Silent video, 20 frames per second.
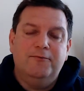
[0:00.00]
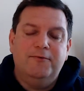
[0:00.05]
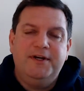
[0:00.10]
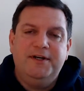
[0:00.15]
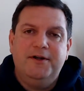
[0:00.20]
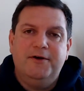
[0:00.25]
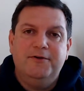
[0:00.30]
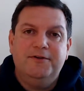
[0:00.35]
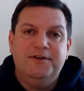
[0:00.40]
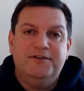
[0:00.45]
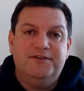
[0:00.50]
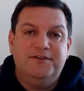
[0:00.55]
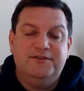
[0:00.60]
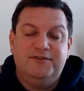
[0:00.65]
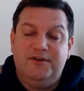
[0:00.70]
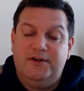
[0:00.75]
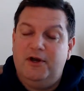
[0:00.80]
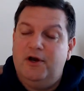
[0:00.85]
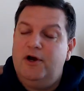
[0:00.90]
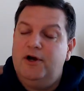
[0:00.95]
We know this
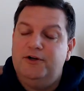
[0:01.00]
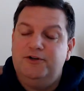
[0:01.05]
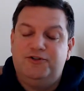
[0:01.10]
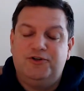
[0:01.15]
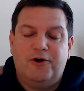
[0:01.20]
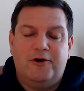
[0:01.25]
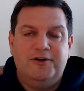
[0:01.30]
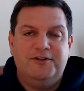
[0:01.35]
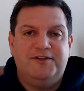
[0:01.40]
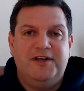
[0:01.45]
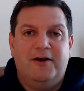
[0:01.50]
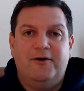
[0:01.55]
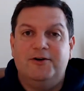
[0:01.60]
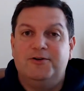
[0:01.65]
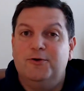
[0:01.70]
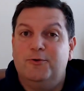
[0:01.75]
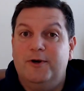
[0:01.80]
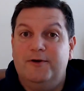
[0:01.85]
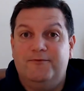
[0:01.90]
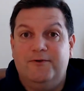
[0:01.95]
is uncharted
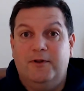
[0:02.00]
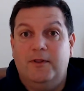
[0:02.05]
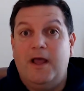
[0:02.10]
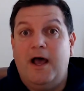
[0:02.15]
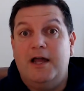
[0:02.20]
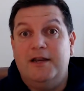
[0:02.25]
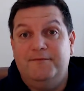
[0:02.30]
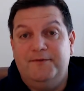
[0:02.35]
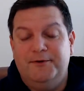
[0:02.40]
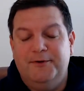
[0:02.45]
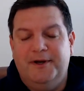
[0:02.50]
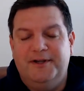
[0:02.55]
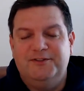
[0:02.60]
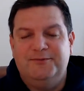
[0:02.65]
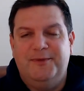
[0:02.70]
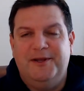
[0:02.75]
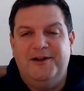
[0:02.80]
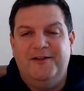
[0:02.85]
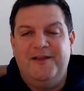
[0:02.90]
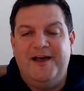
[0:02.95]
territory for a lot of you. I
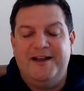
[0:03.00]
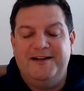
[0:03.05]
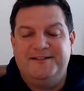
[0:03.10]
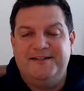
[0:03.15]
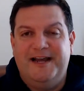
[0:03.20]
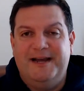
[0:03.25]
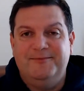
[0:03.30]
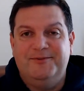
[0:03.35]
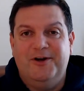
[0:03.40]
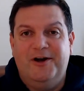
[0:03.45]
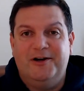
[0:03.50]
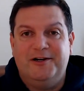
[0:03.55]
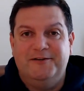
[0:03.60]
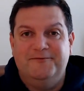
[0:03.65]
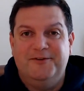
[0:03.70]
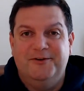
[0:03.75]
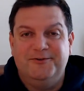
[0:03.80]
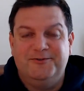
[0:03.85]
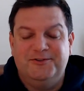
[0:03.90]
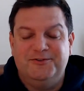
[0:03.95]
spent a lot of time talking to
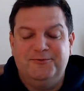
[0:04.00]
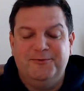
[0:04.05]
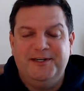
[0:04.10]
folks this